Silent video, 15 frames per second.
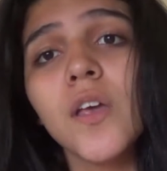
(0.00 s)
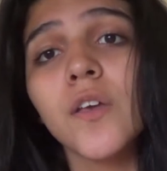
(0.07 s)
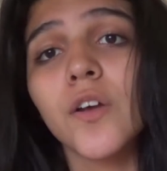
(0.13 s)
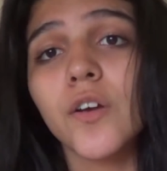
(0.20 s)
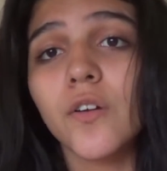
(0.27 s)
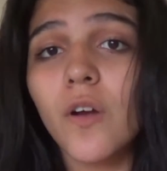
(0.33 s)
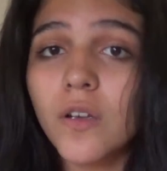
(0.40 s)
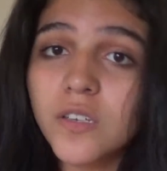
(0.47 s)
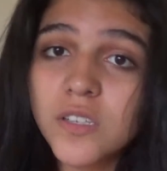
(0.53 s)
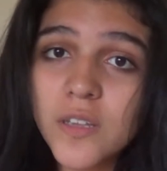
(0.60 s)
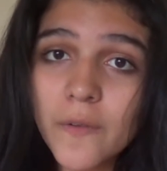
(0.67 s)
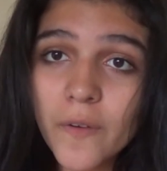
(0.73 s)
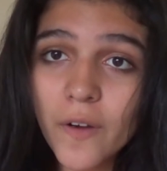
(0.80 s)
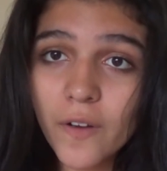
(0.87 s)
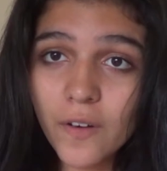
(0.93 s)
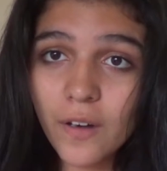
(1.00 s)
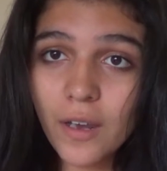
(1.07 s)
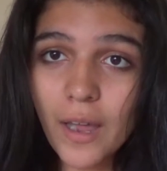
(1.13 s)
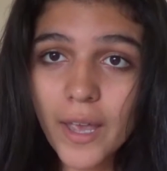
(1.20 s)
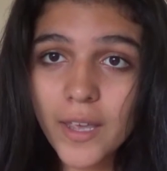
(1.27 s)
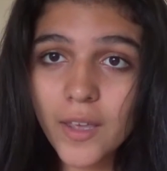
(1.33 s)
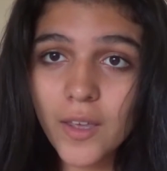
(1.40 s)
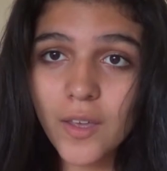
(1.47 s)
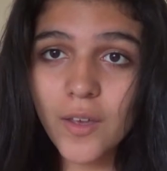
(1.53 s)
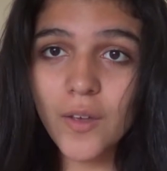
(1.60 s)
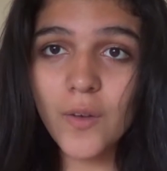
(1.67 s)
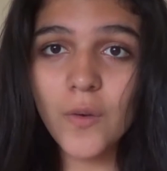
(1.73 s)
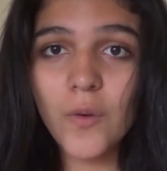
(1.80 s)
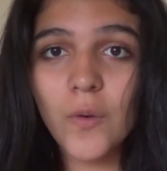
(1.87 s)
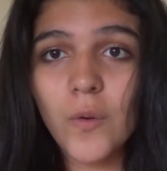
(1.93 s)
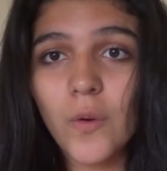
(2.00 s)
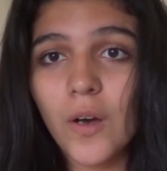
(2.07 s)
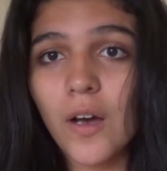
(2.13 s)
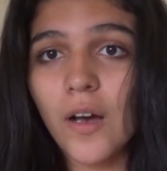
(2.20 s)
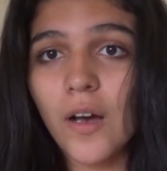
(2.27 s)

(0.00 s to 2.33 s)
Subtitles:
Your crush is never gonna like you,